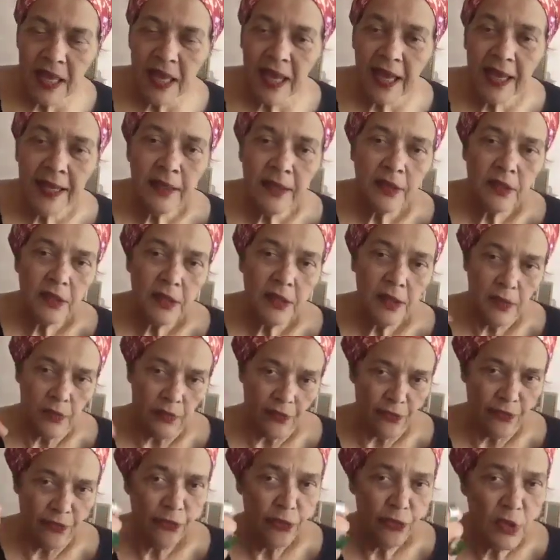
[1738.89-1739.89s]
And
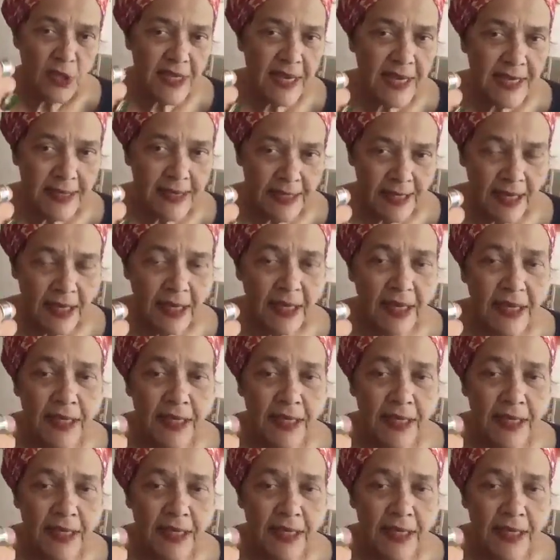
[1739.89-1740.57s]
first I say it's